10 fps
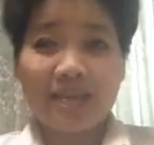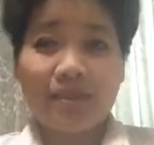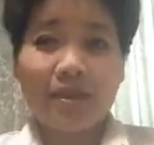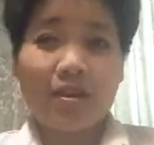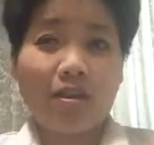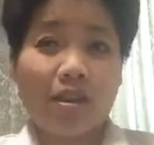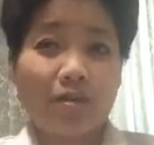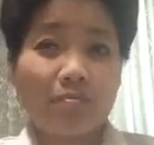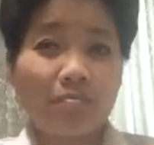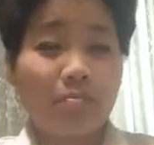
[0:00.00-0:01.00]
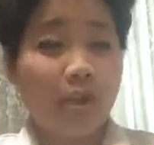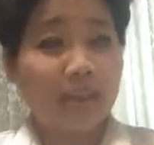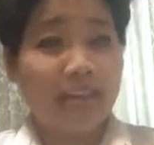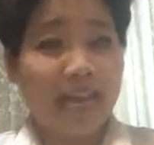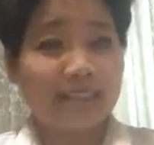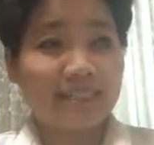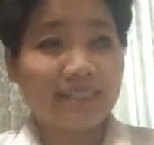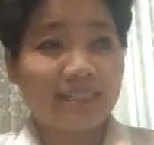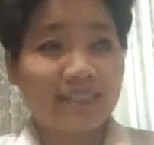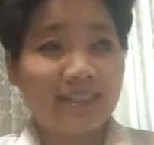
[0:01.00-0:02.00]
There are
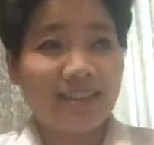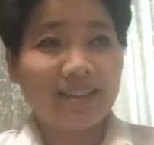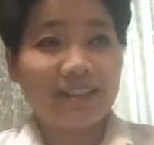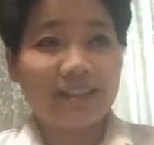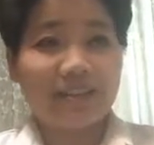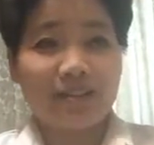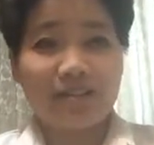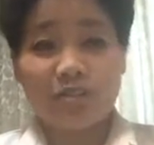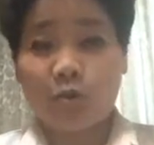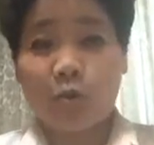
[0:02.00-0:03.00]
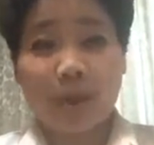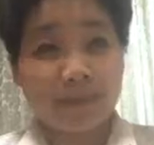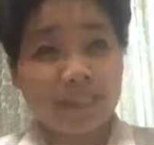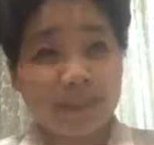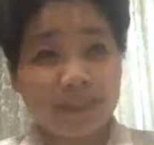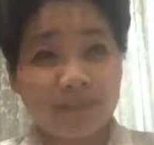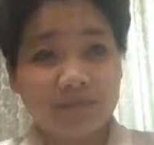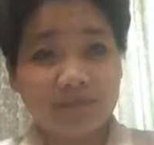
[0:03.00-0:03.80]
podcasts, there's your website,